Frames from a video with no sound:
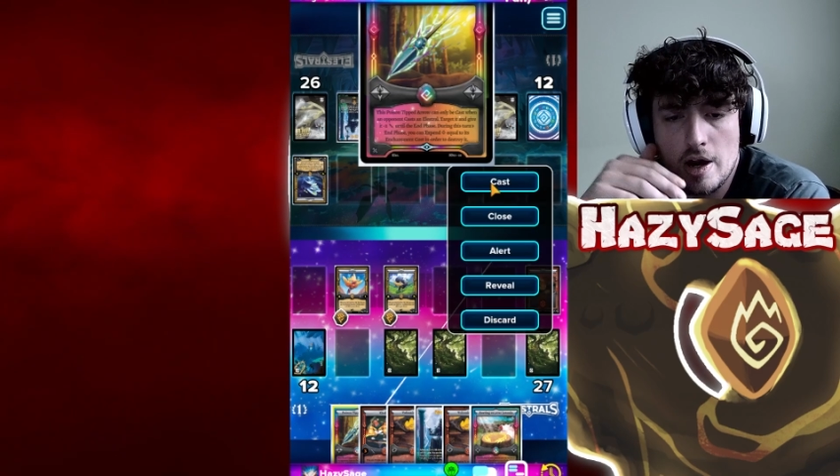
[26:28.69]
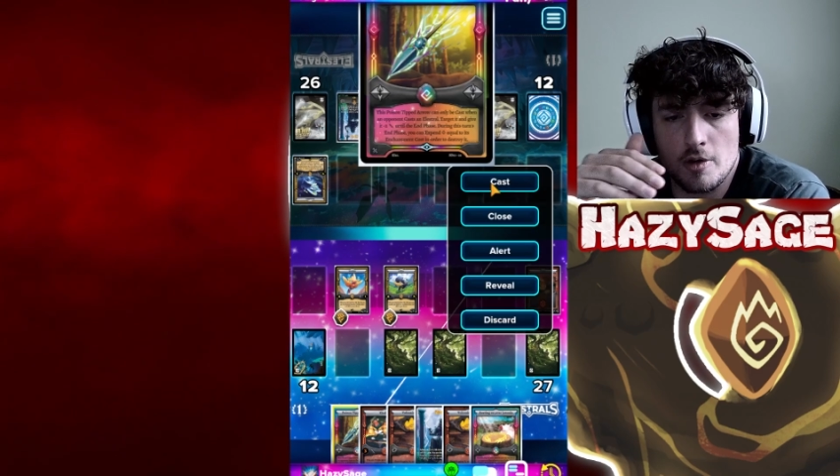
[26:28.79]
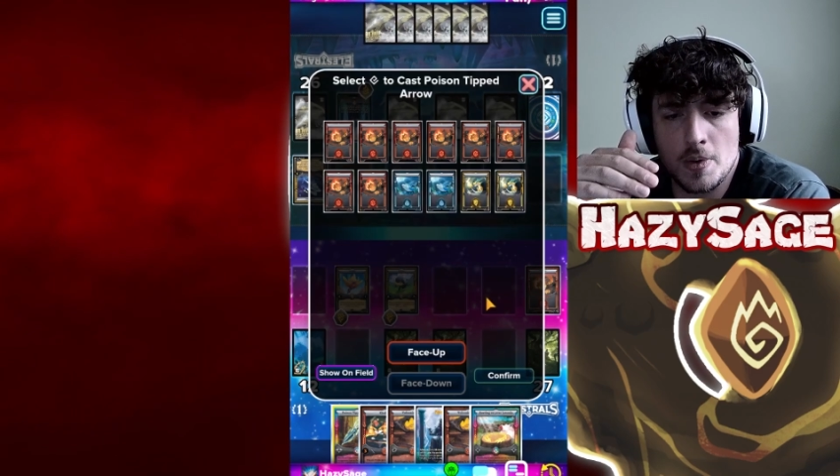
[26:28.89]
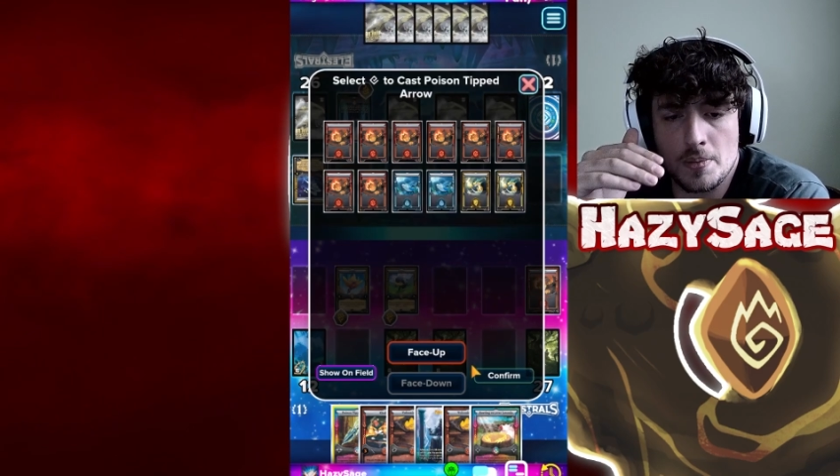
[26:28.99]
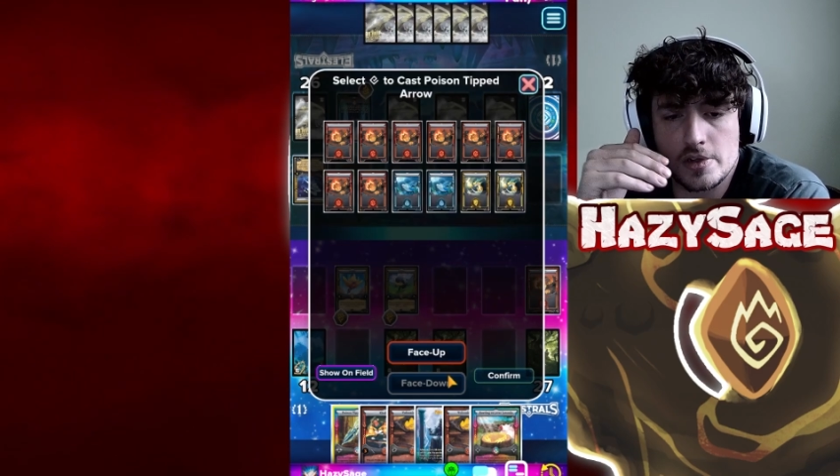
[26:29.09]
I
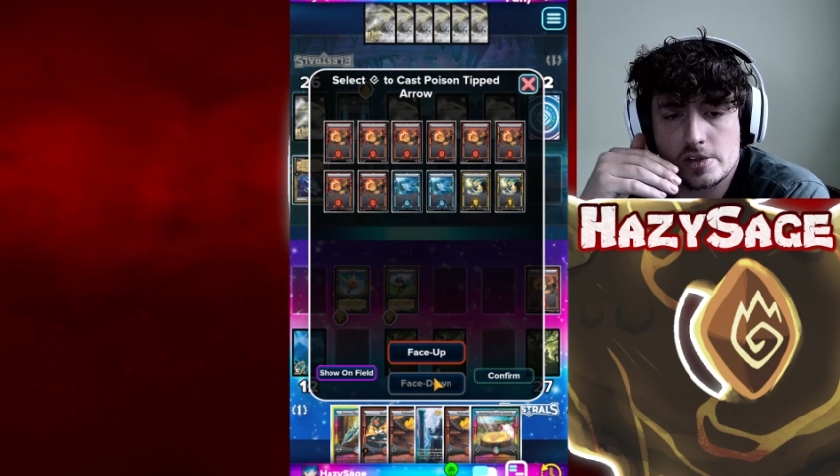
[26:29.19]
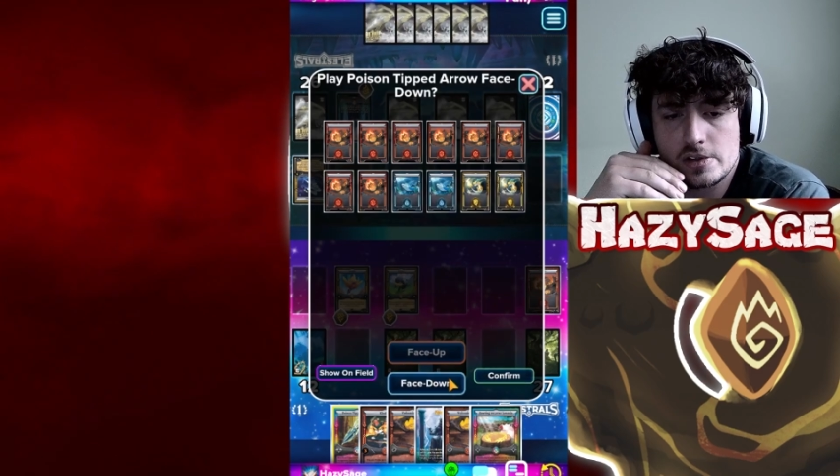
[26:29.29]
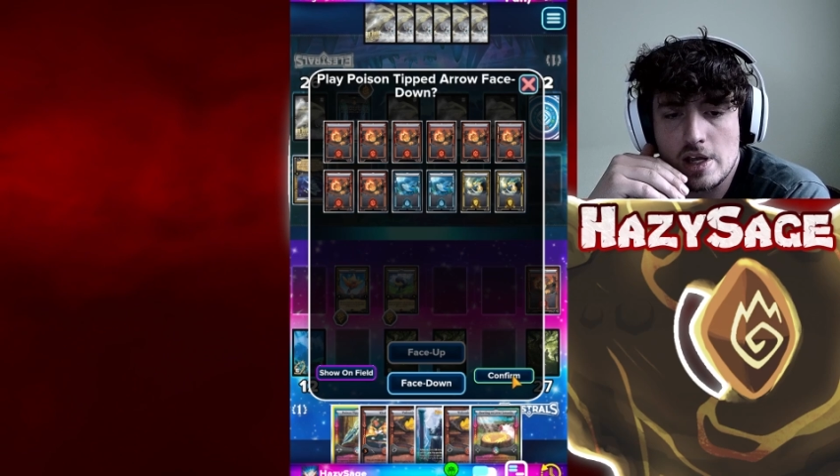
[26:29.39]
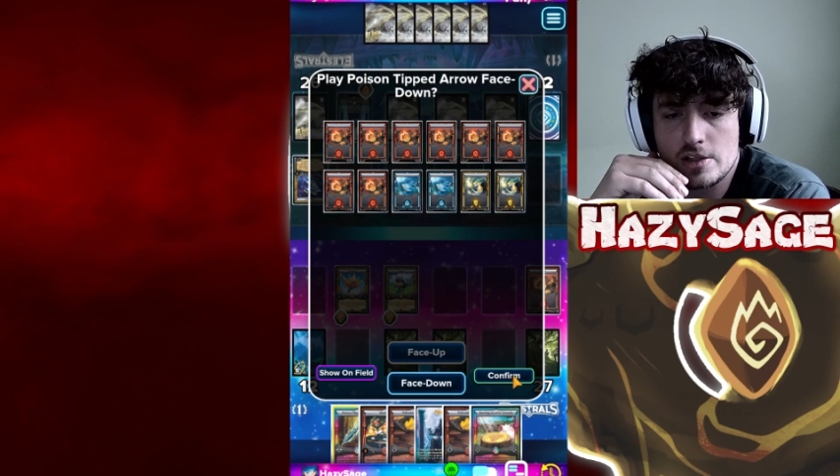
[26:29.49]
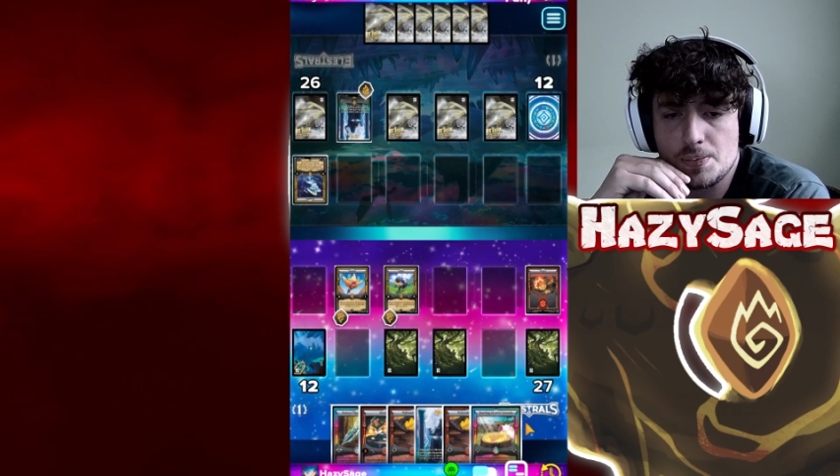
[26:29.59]
remember this
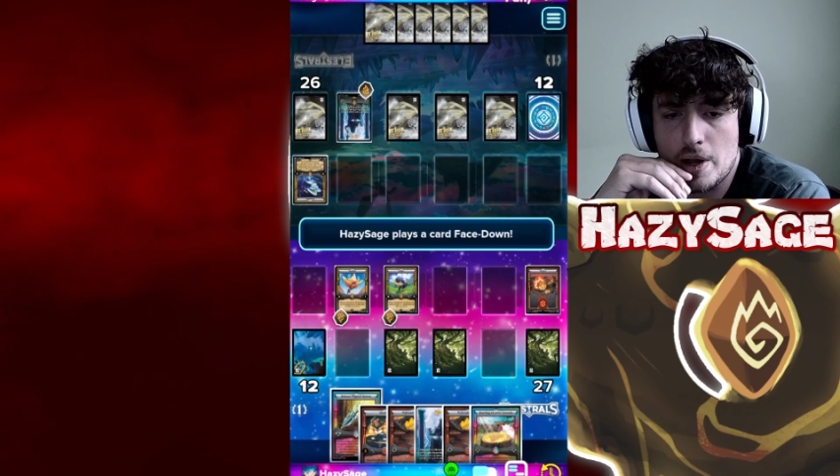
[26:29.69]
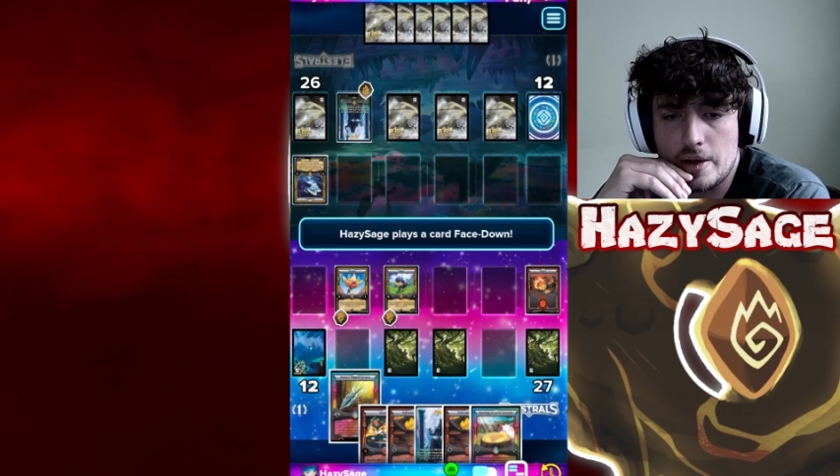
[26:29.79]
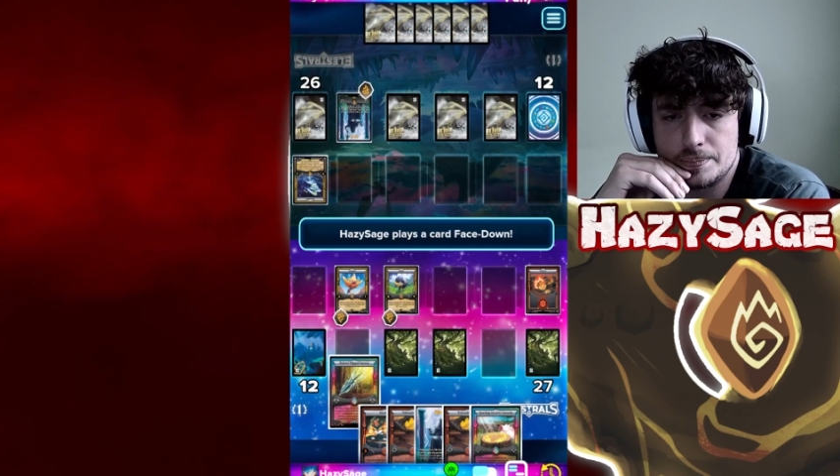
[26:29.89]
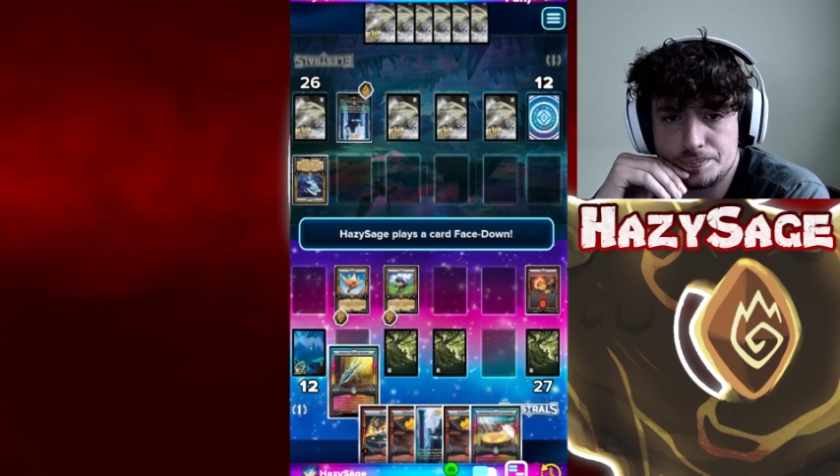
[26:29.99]
exact spot.